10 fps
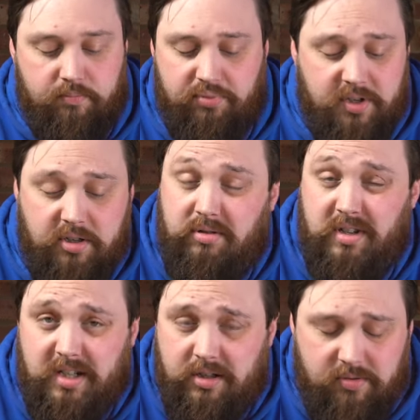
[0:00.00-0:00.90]
Pretty
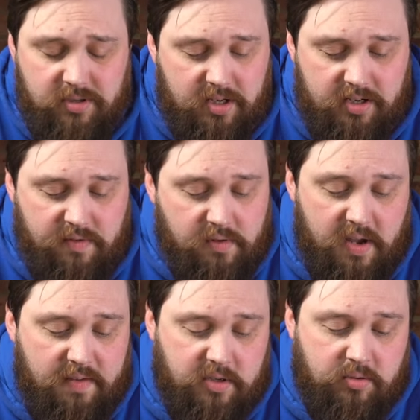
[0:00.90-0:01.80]
traditional, if you've
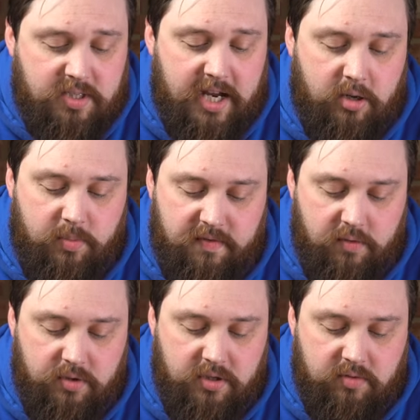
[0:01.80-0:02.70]
ever used talc before, you